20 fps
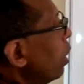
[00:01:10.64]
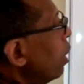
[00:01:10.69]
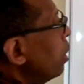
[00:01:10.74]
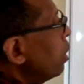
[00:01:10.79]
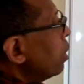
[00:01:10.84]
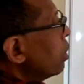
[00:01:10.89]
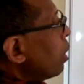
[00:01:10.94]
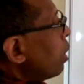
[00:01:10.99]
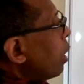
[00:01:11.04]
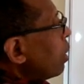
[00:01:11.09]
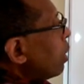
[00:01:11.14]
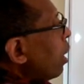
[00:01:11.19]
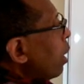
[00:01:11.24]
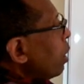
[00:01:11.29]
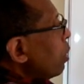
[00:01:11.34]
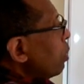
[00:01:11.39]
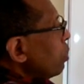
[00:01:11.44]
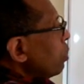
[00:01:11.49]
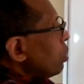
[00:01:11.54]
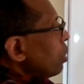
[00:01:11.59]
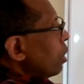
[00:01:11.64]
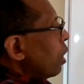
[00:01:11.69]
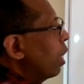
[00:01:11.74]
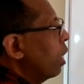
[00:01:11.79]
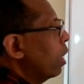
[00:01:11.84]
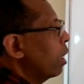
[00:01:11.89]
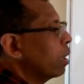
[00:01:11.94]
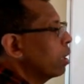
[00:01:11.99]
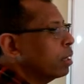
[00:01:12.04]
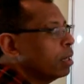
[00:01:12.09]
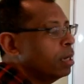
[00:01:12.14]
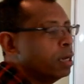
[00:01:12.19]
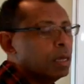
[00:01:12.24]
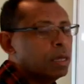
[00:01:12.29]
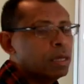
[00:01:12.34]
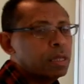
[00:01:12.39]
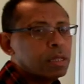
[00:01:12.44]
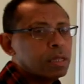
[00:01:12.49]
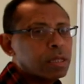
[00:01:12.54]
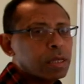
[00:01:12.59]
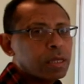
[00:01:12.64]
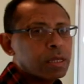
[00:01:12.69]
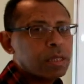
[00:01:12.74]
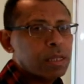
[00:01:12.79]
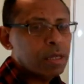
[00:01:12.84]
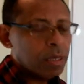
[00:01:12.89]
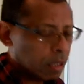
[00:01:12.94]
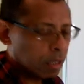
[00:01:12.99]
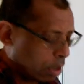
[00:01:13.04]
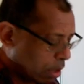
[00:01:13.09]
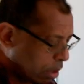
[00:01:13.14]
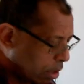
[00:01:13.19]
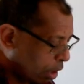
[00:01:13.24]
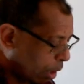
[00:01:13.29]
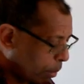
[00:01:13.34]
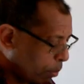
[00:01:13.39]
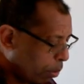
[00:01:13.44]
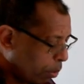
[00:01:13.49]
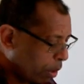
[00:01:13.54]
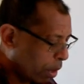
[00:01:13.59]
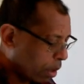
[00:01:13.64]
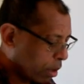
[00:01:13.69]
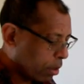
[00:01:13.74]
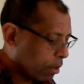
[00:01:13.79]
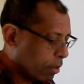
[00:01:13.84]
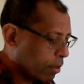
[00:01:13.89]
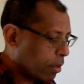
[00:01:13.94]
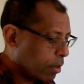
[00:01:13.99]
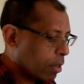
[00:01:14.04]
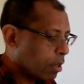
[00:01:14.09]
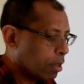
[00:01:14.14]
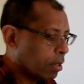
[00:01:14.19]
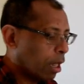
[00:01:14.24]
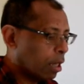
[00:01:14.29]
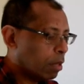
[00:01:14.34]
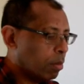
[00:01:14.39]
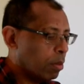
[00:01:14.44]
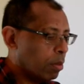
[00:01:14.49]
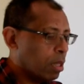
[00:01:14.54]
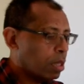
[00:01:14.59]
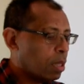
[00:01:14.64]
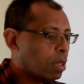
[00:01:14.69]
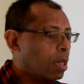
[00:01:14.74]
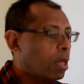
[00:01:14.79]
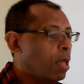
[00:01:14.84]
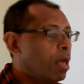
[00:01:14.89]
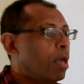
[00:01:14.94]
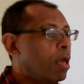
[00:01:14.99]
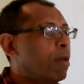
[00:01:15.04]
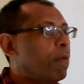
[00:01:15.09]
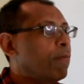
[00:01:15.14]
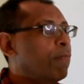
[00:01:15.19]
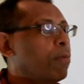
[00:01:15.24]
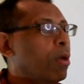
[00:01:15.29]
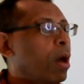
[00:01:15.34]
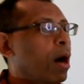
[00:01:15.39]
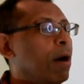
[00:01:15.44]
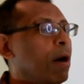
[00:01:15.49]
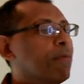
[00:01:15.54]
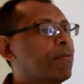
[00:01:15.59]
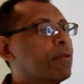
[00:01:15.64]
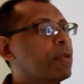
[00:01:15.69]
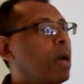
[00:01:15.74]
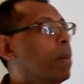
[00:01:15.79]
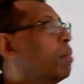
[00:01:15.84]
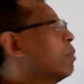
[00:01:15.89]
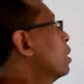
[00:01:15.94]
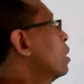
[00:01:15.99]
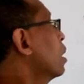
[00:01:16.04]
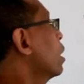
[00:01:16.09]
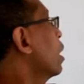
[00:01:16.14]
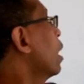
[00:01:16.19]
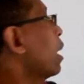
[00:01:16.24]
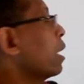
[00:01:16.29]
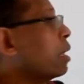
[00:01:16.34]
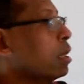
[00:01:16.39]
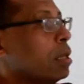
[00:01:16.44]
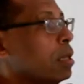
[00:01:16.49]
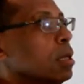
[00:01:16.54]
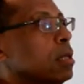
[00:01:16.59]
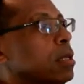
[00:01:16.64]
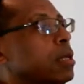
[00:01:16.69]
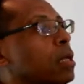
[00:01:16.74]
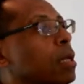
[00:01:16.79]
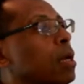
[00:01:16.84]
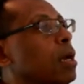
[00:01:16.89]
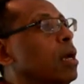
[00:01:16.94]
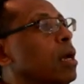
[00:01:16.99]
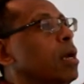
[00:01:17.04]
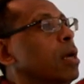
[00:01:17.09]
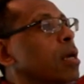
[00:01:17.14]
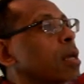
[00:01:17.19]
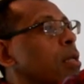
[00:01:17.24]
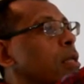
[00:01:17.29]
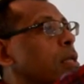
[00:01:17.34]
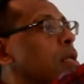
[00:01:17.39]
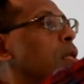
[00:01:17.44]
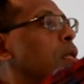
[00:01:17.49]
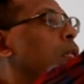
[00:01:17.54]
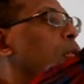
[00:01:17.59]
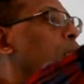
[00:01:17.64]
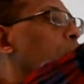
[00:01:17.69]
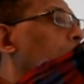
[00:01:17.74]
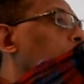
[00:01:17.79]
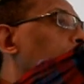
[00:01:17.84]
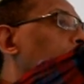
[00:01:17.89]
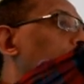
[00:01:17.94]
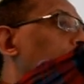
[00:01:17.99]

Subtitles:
and that hydrogen are 60 degrees apart. That means if you have something like this is a